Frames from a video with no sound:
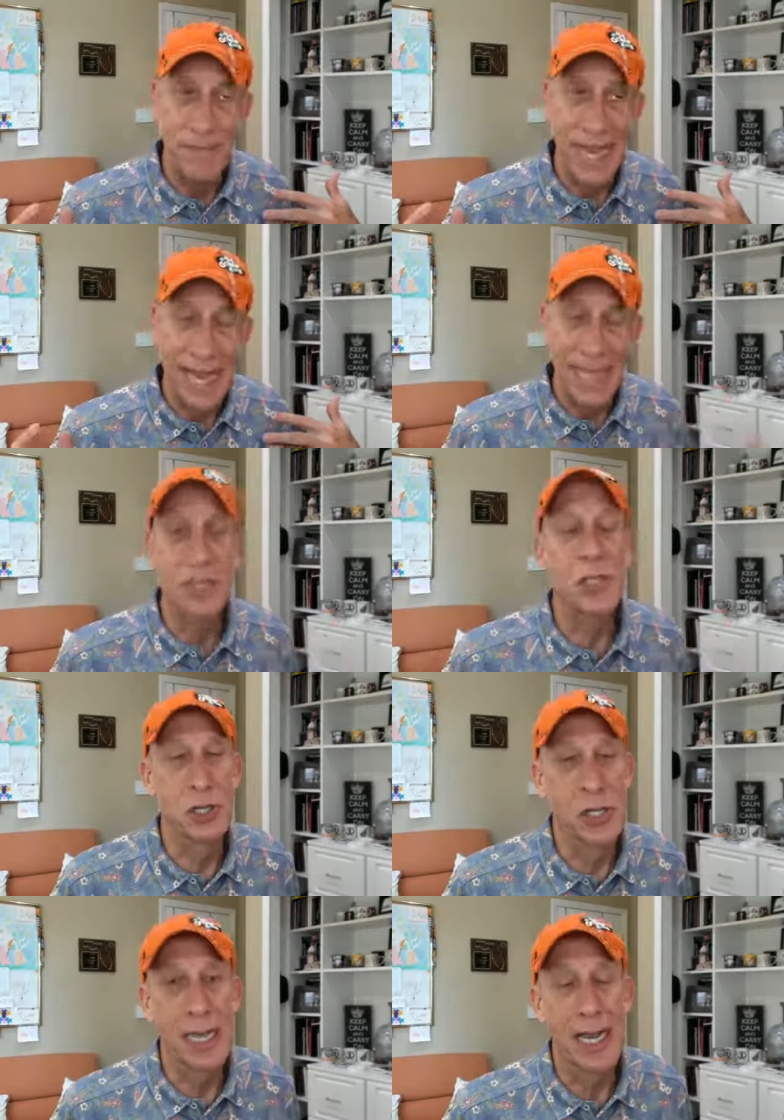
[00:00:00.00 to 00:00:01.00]

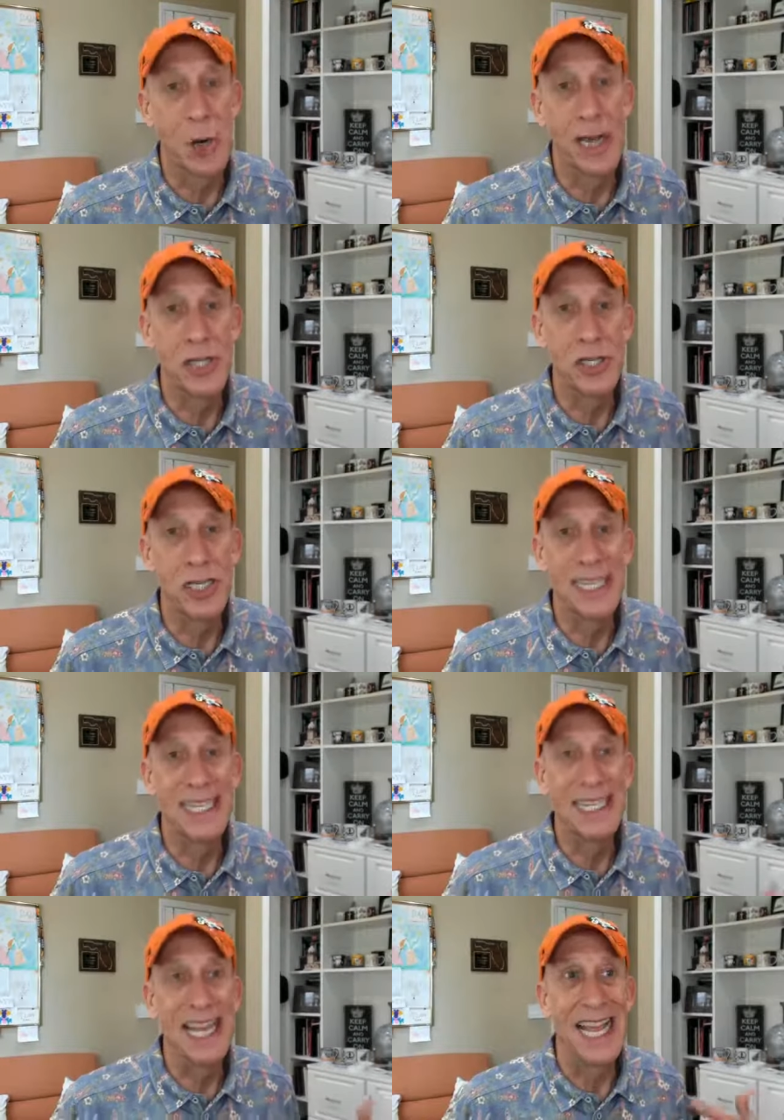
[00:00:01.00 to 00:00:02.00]
answer to that question
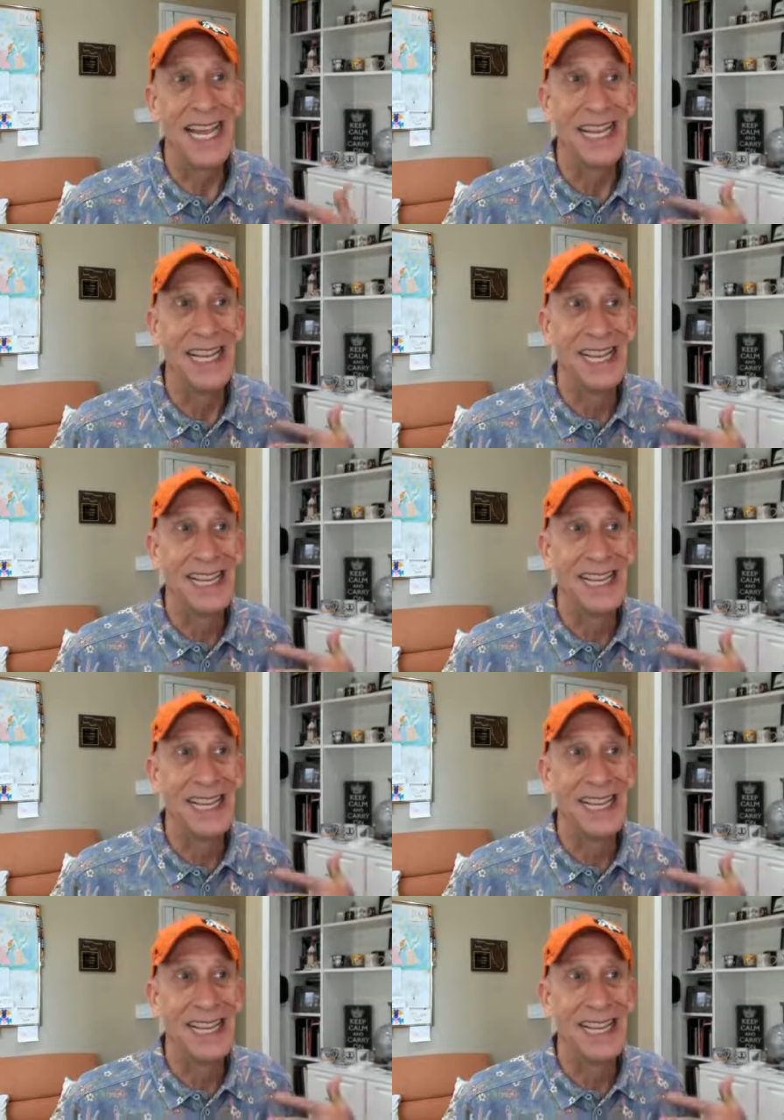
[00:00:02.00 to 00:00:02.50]
is, like,